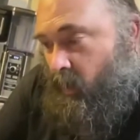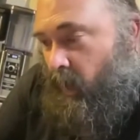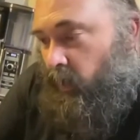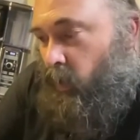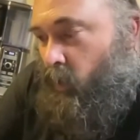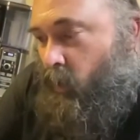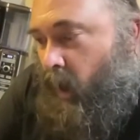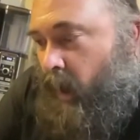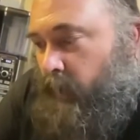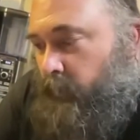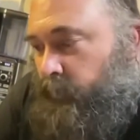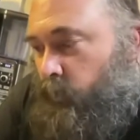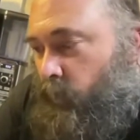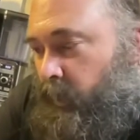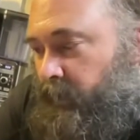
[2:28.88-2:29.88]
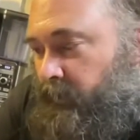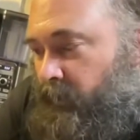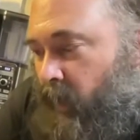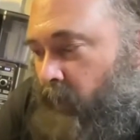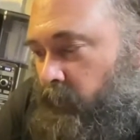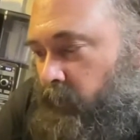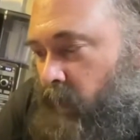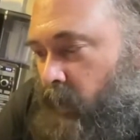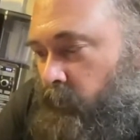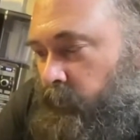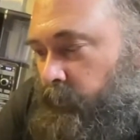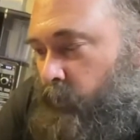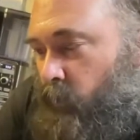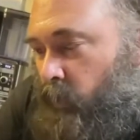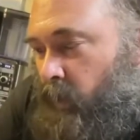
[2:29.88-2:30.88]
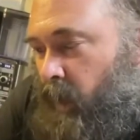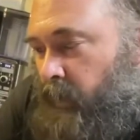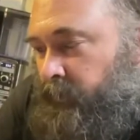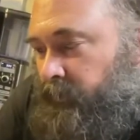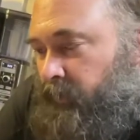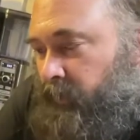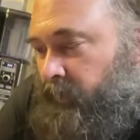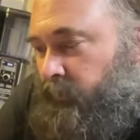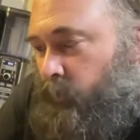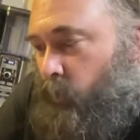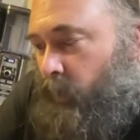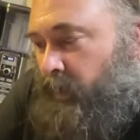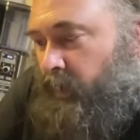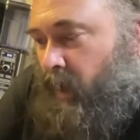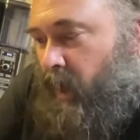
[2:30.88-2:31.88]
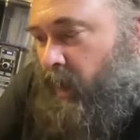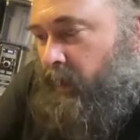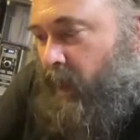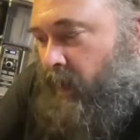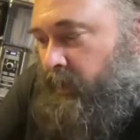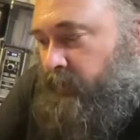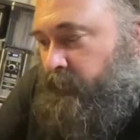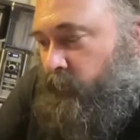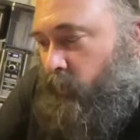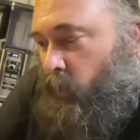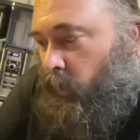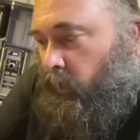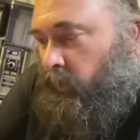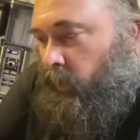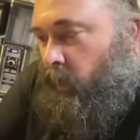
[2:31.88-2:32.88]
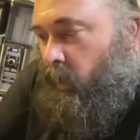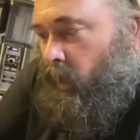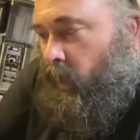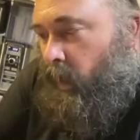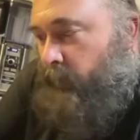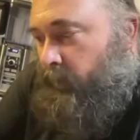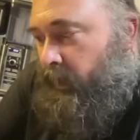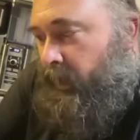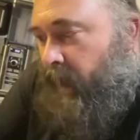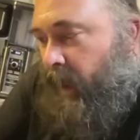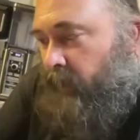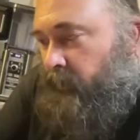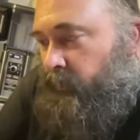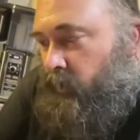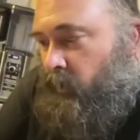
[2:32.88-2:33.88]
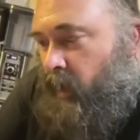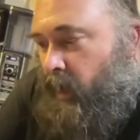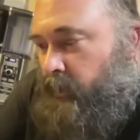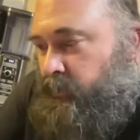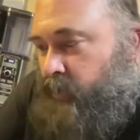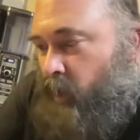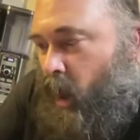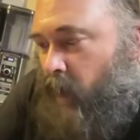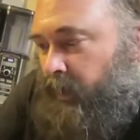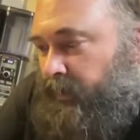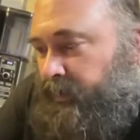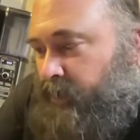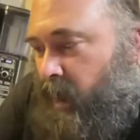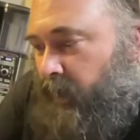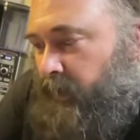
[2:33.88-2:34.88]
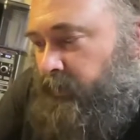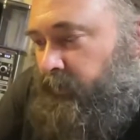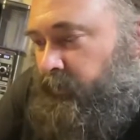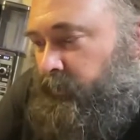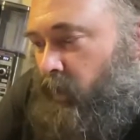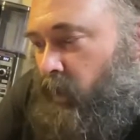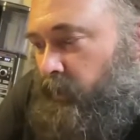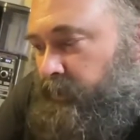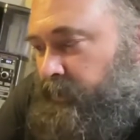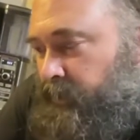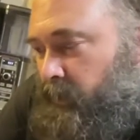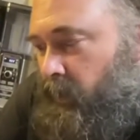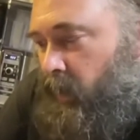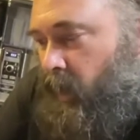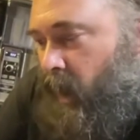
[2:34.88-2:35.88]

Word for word: Hello, I am 27. I was born on 62994. I am a oh. cancer and dog in Chinese astrology.